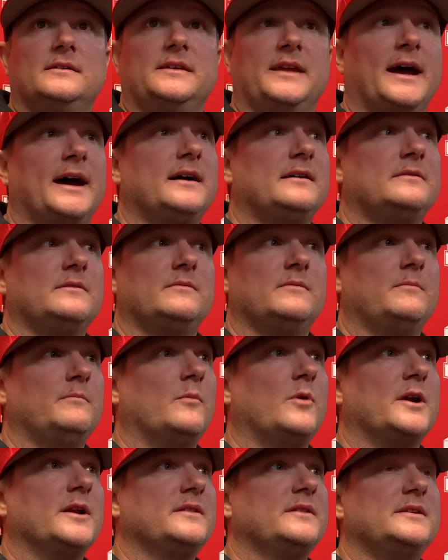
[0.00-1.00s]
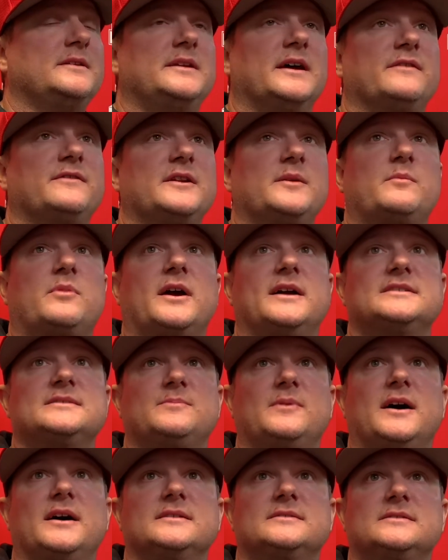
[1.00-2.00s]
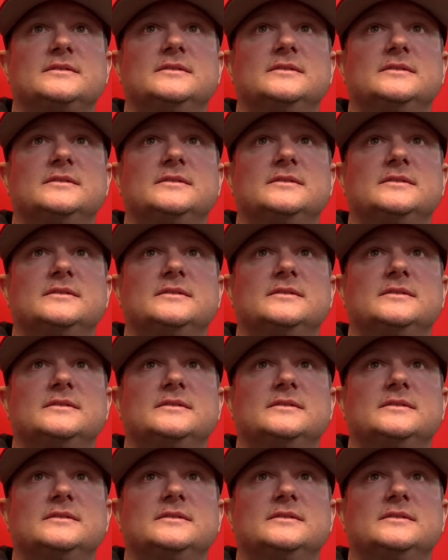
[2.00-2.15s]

Yeah, one of the definite bright spots